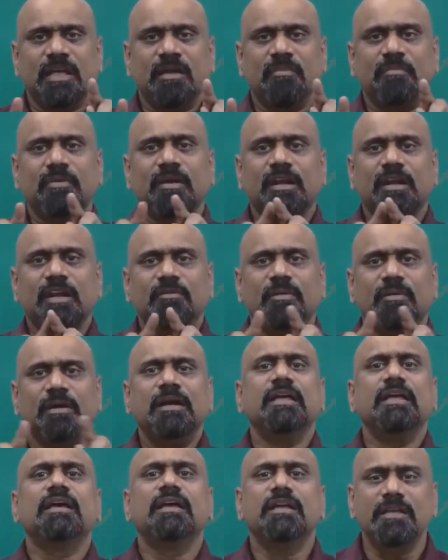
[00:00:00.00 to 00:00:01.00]
them gradually
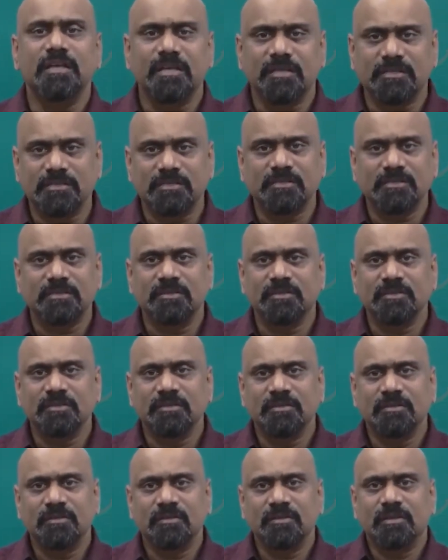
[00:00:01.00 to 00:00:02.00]
decreases.
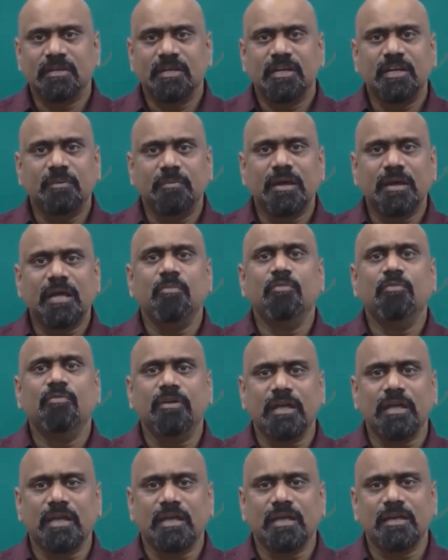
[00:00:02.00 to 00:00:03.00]
It became
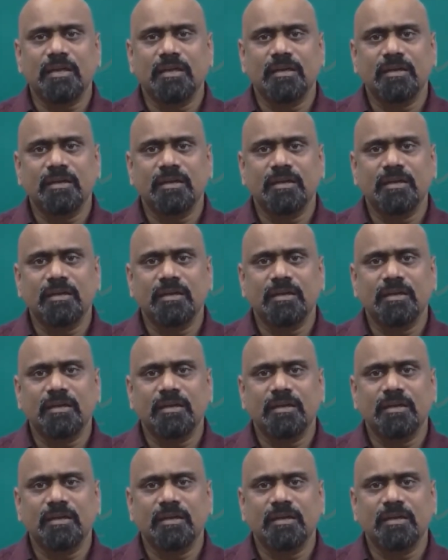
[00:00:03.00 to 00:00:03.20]
weak.